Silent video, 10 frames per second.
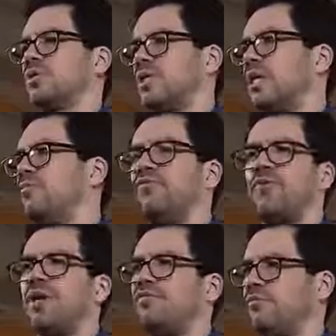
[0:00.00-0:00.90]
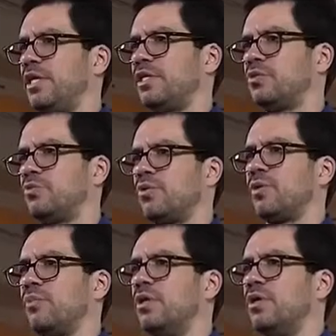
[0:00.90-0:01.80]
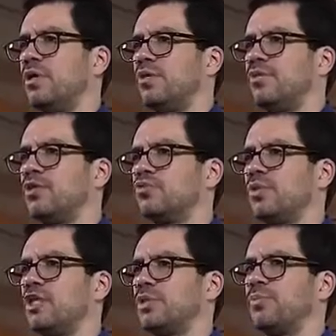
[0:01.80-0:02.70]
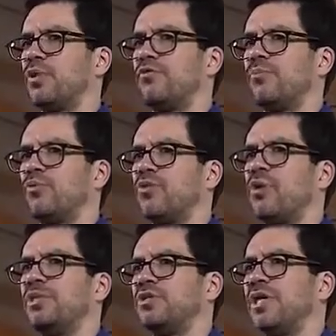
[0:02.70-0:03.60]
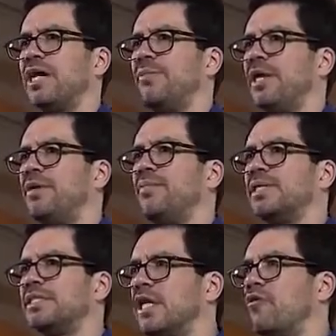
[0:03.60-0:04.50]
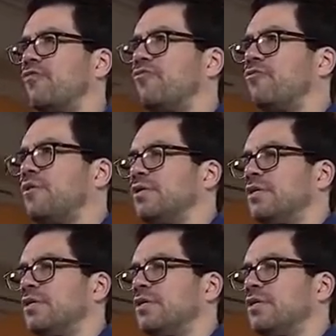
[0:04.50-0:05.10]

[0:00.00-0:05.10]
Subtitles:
long time before I even made this program. This really is part of a promise that I made to myself,